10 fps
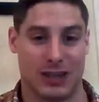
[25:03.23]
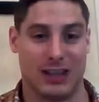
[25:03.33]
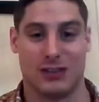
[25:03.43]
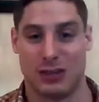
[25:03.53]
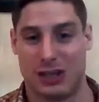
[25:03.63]

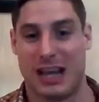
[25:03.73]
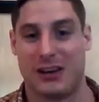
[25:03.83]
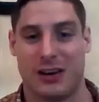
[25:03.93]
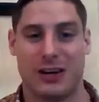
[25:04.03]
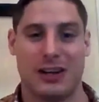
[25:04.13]
Okay, so you get
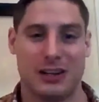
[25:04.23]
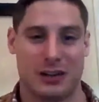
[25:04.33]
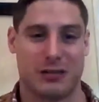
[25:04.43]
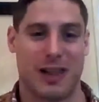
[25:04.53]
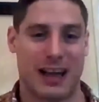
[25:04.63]
your
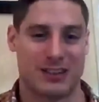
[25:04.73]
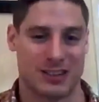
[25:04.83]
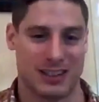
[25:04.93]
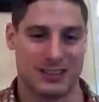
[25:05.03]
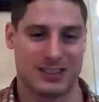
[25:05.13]

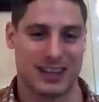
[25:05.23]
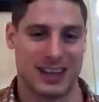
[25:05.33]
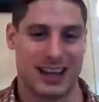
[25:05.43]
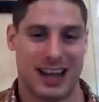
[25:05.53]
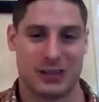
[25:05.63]
flatulence
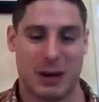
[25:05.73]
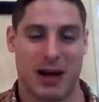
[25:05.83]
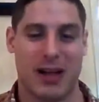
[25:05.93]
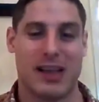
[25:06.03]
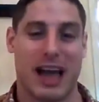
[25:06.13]
as
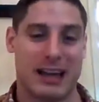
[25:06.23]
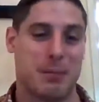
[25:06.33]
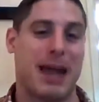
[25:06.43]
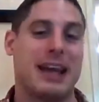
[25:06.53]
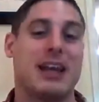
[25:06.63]
well. And
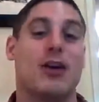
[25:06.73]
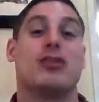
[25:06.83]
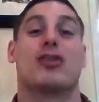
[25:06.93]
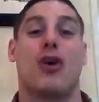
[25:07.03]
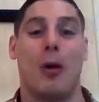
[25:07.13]
depending on
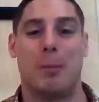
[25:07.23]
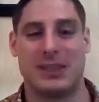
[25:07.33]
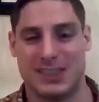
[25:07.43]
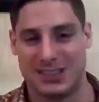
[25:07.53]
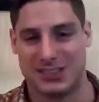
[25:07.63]
your
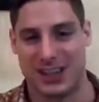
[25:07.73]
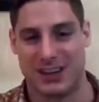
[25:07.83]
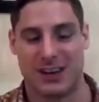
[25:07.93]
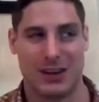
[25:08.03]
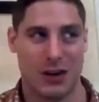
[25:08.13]

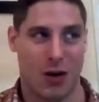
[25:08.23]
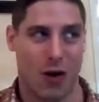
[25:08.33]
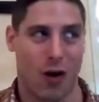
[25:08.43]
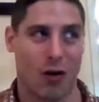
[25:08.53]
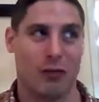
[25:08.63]
composition
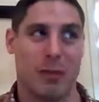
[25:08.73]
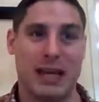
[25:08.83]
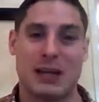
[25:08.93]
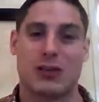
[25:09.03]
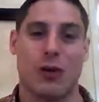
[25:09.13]
of
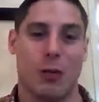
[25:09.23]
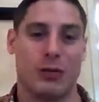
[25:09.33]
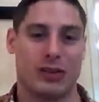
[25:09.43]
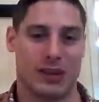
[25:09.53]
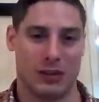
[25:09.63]

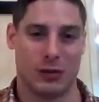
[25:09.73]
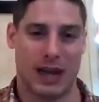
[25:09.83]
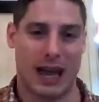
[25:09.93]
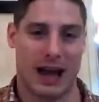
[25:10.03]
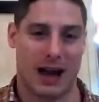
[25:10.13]
microbes, you
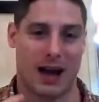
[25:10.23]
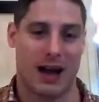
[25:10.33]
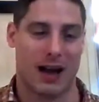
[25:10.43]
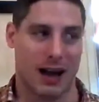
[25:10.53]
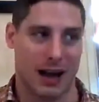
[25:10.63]
get
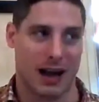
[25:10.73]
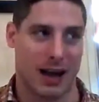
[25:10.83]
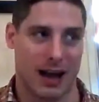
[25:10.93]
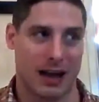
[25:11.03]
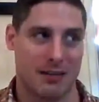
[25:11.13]

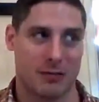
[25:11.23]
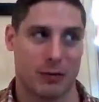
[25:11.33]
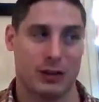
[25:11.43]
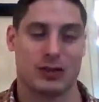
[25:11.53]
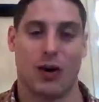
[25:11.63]
an
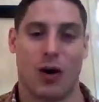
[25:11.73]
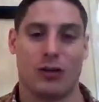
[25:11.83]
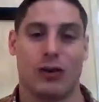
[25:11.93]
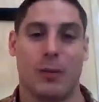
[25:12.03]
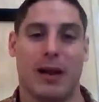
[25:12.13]
influence on
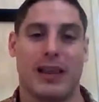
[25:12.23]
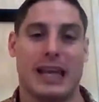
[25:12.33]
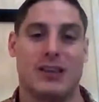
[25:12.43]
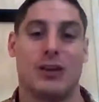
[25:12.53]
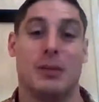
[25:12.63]
your
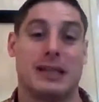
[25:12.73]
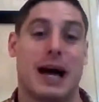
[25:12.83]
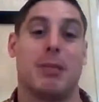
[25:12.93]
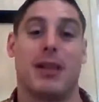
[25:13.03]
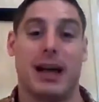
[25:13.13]
ability to
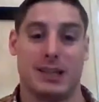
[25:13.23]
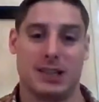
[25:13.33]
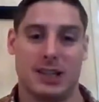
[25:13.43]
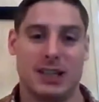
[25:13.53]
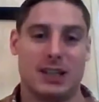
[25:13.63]
metabolize
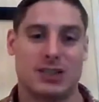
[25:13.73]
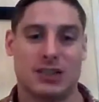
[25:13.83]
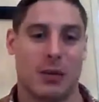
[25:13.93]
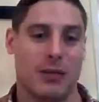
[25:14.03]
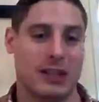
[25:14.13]

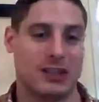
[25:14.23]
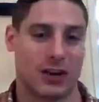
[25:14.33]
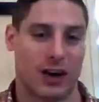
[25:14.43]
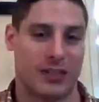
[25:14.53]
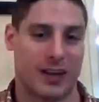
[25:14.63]
some of these
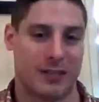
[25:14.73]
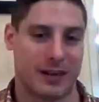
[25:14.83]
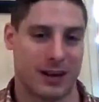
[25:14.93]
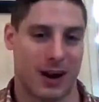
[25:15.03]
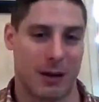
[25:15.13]
sort of
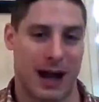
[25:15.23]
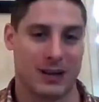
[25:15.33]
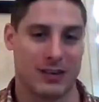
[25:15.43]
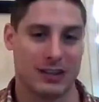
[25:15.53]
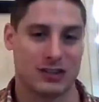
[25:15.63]
different carbohydrates.